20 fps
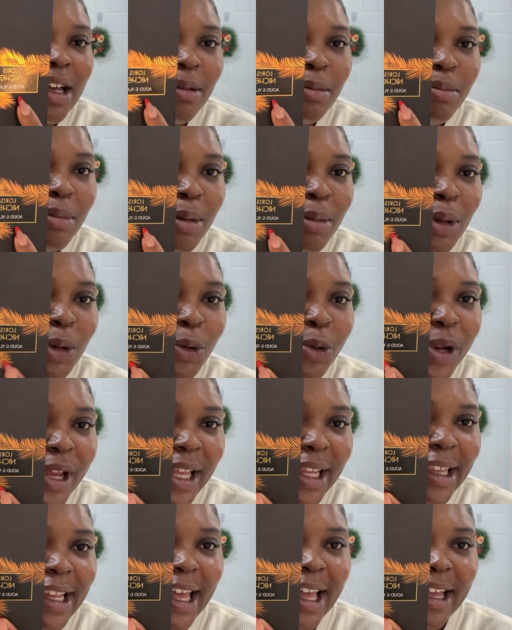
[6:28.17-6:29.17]
Maybe Oud
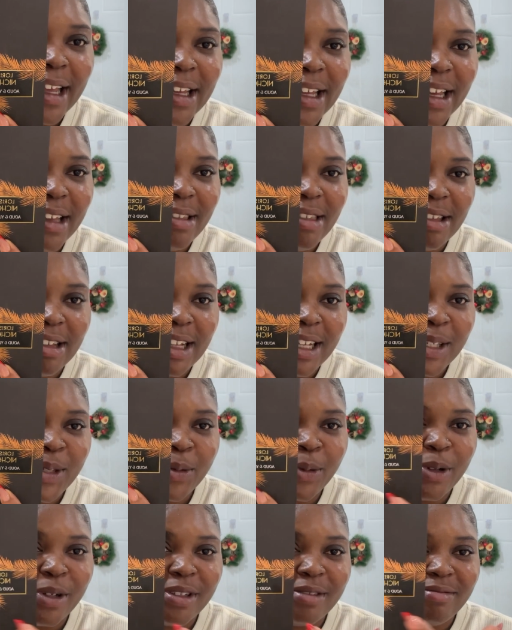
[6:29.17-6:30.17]
and Lang, I think that's
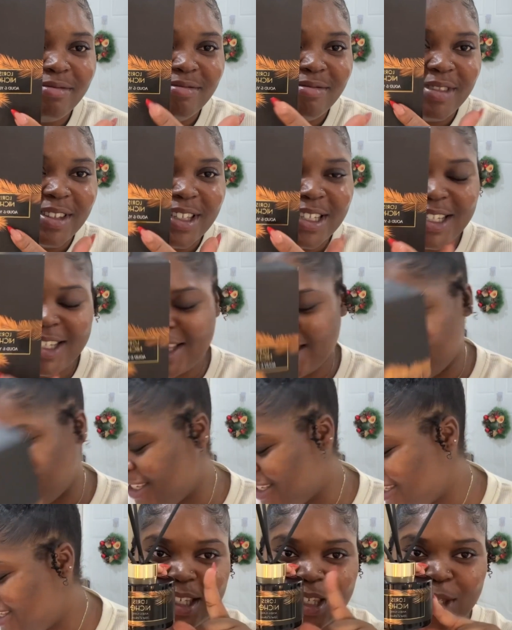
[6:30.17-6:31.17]
what this
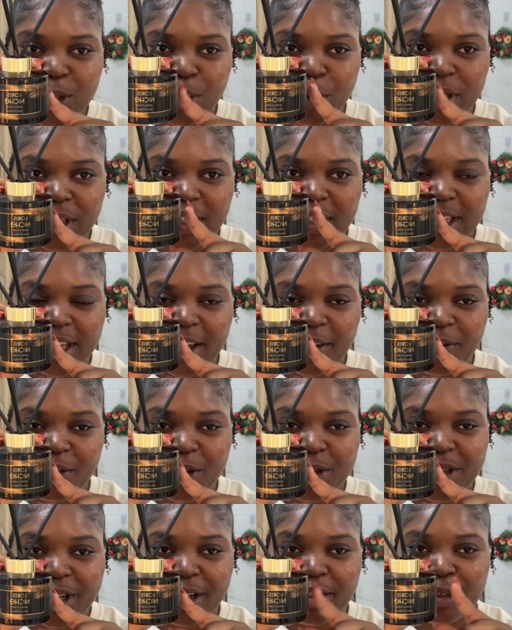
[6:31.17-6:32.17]
is. This is what the
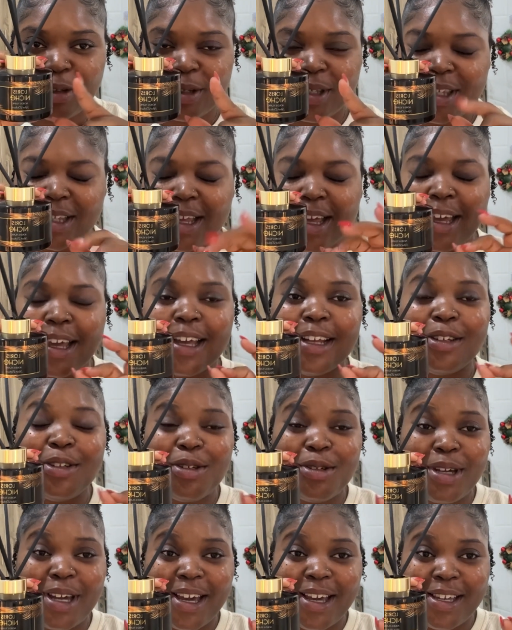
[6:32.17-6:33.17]
diffuser looks like. And
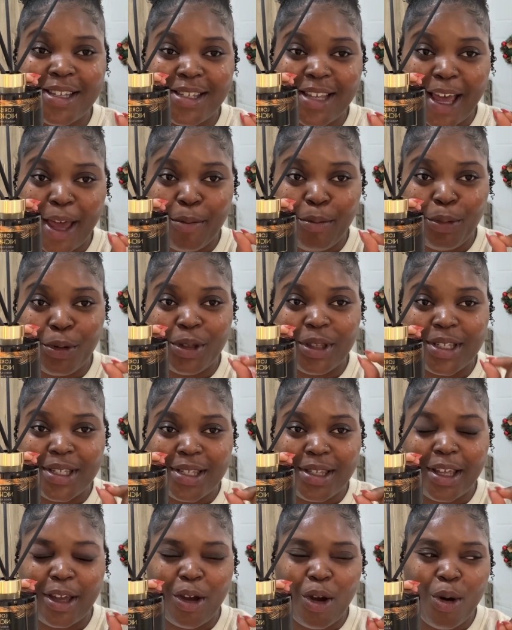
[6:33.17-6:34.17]
you guys, I put this
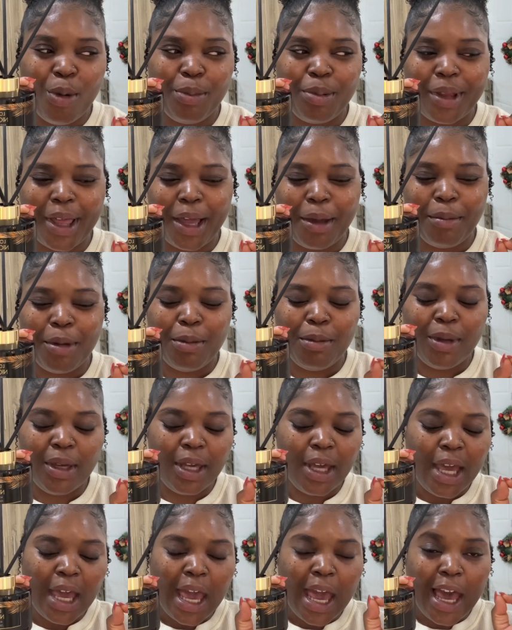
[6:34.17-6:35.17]
thing up like
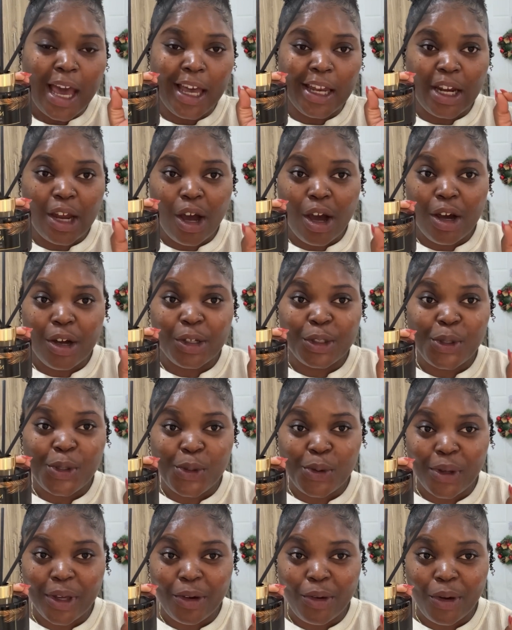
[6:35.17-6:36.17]
maybe an hour or
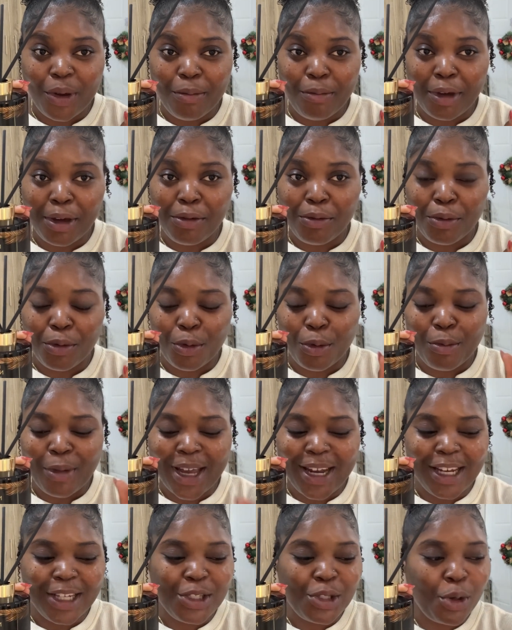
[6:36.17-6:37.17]
two ago in my room
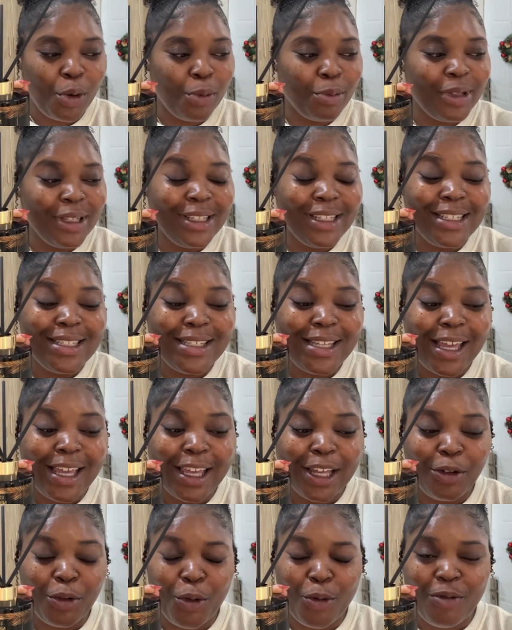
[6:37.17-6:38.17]
and it's completely
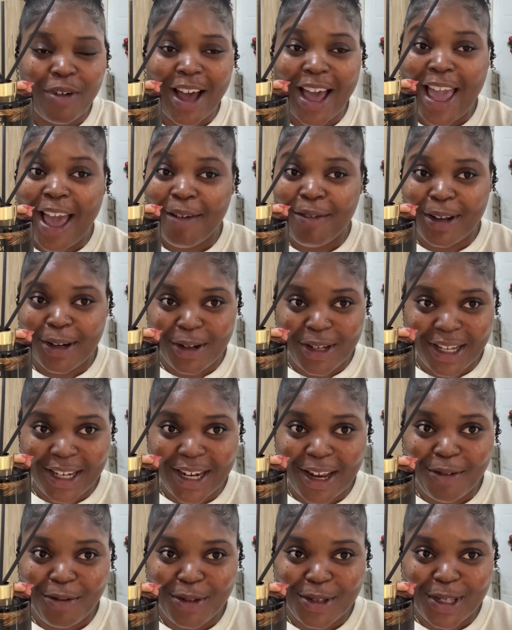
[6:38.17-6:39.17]
taken over. I have another
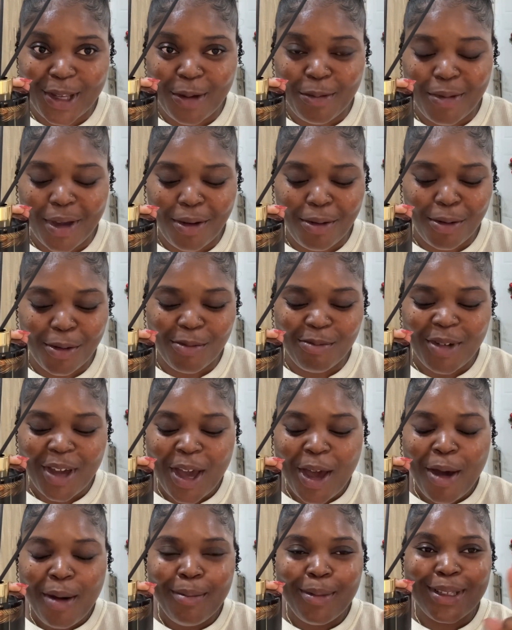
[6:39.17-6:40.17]
diffuser in my room,
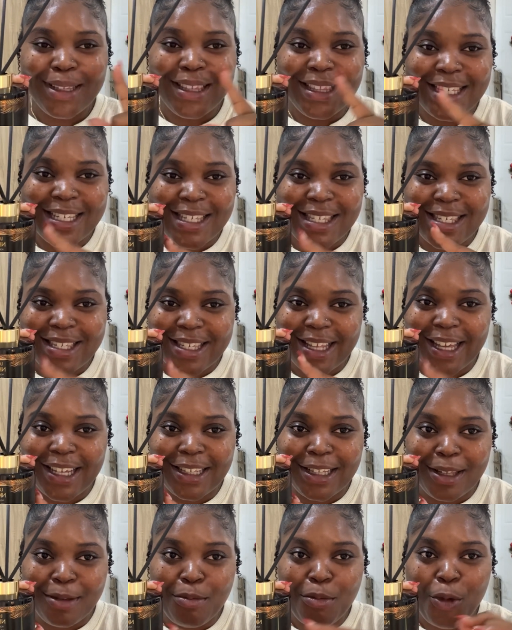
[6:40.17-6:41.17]
but this is
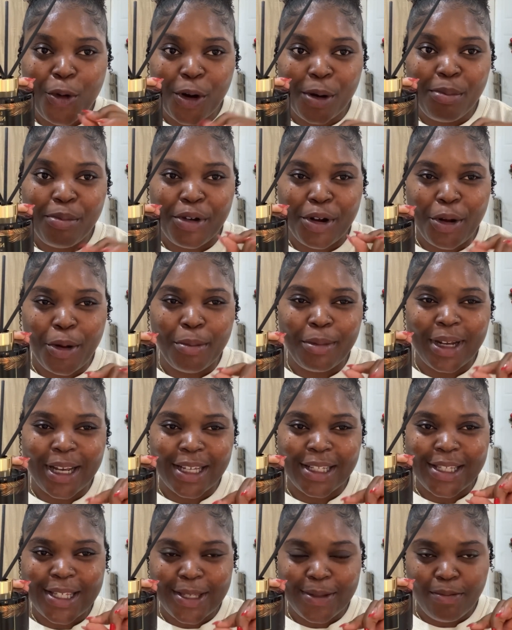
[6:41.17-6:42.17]
like the more
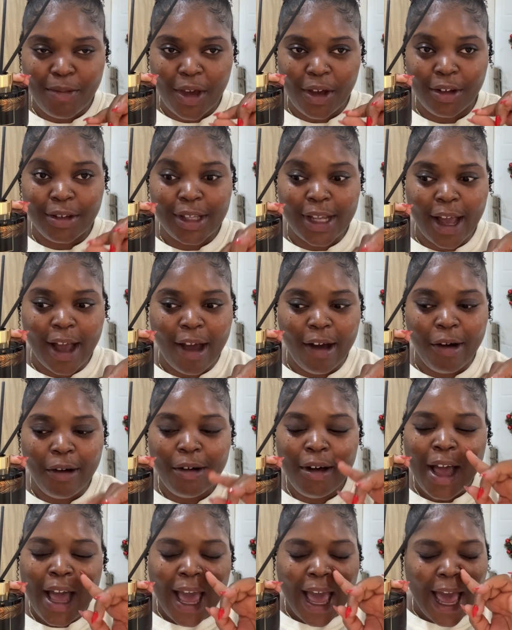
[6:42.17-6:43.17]
predominant smell
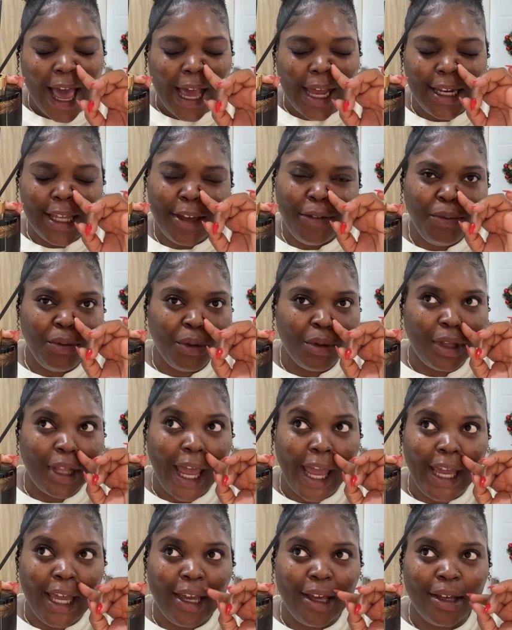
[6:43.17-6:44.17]
now. And if you
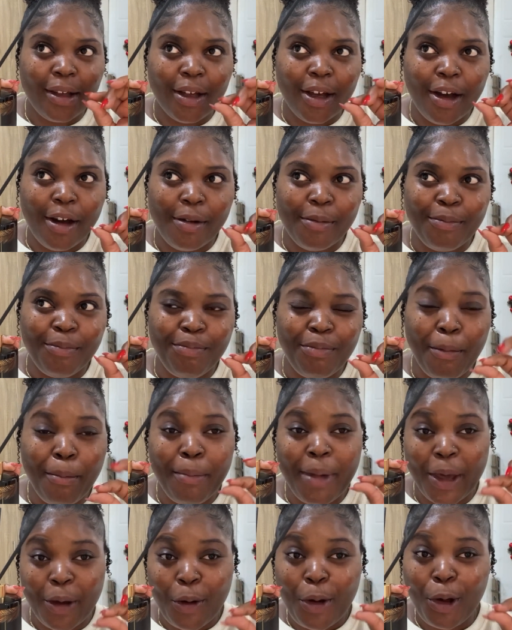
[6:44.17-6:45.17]
like um,
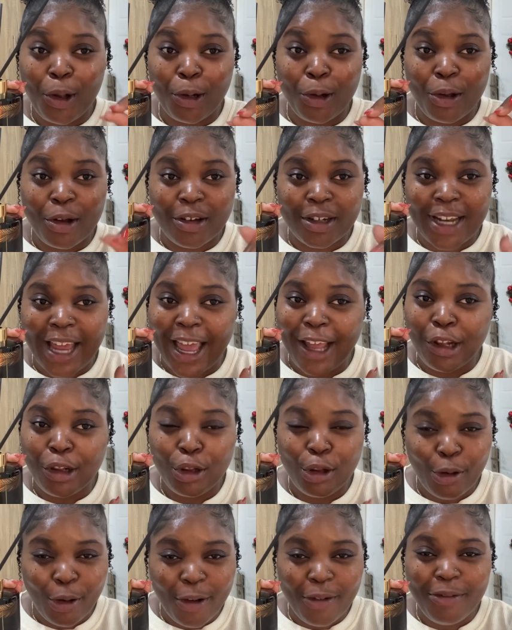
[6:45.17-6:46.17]
male cologne, I
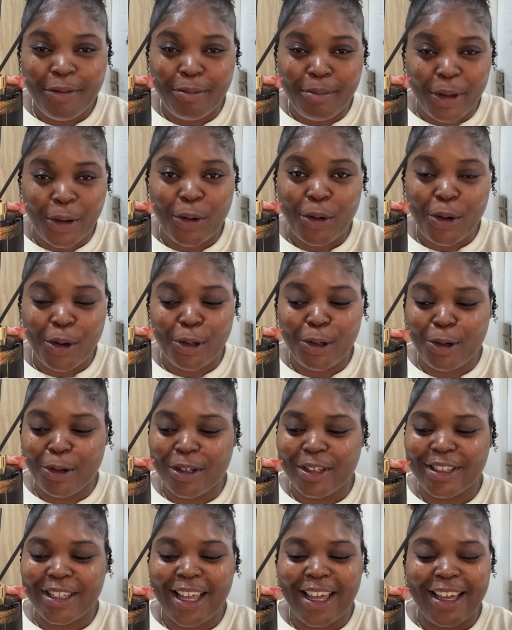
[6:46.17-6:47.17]
love male
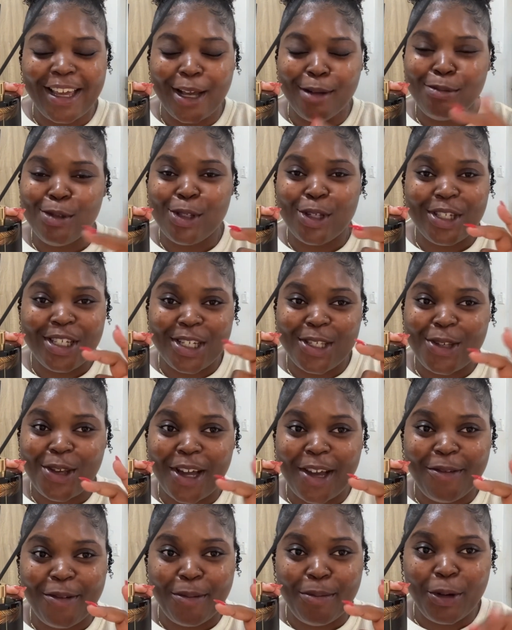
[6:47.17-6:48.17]
cologne. Like I'm such a
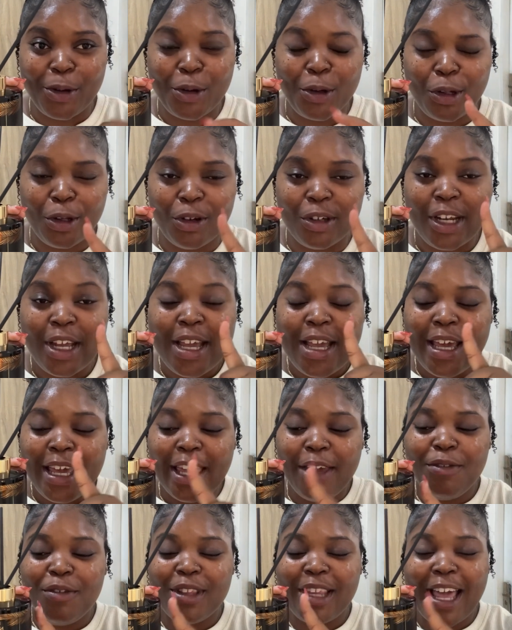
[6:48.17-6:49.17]
sucker for male cologne.
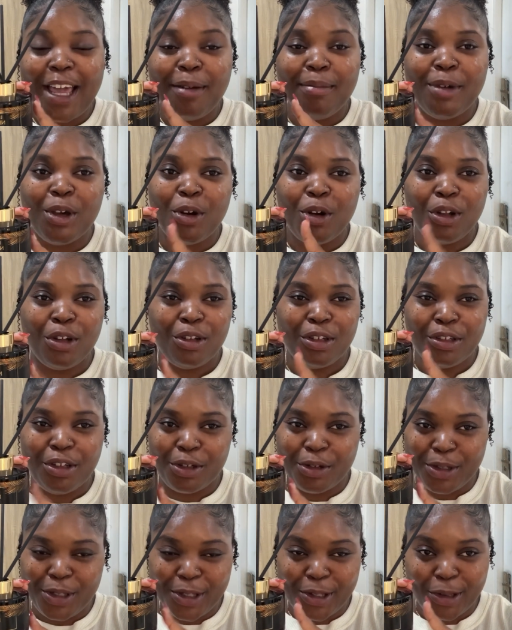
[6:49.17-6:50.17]
If you like male cologne, you're
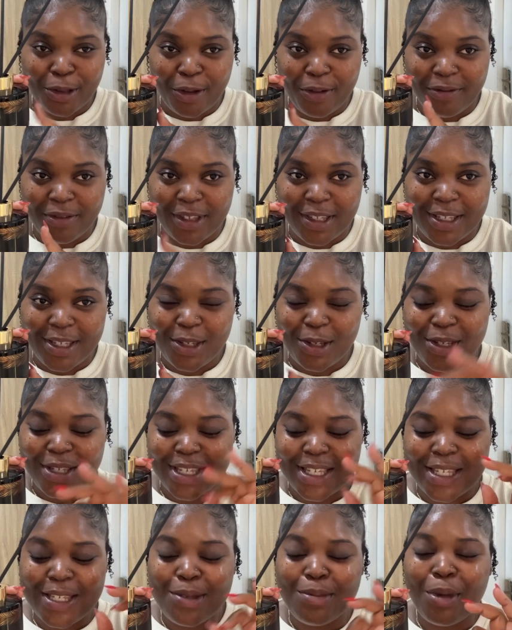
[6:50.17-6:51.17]
going to love this because
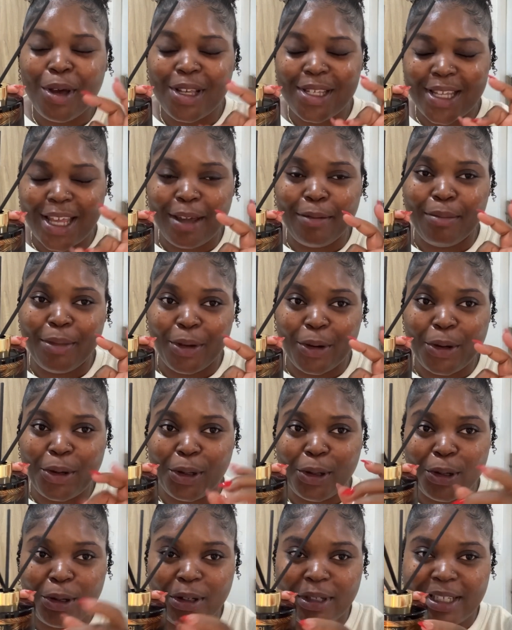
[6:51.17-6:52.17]
it smells like male
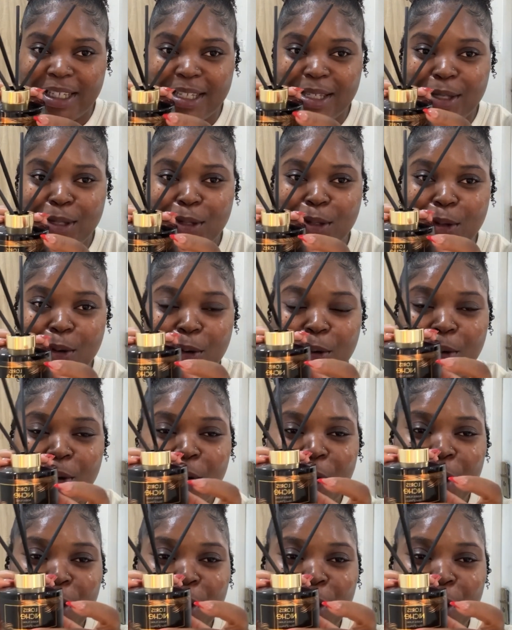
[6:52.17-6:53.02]
cologne. It's so